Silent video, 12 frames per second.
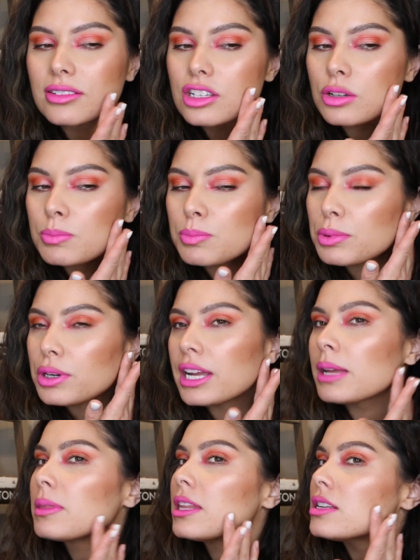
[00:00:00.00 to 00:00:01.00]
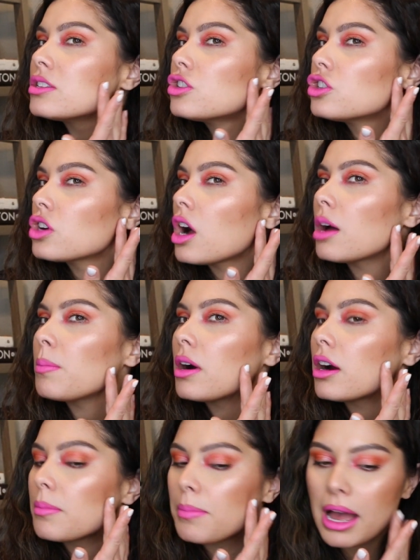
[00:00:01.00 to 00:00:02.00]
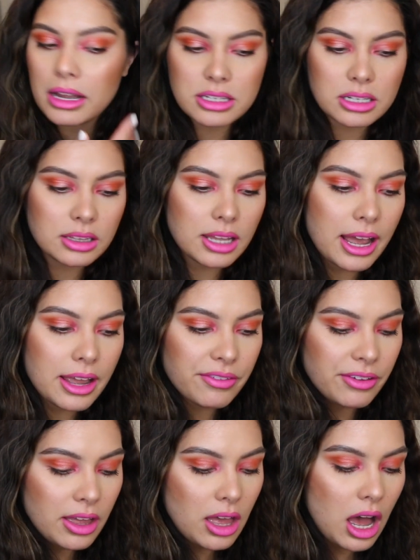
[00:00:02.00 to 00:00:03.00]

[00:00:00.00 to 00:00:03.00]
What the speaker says: to bring this jaw part back to life.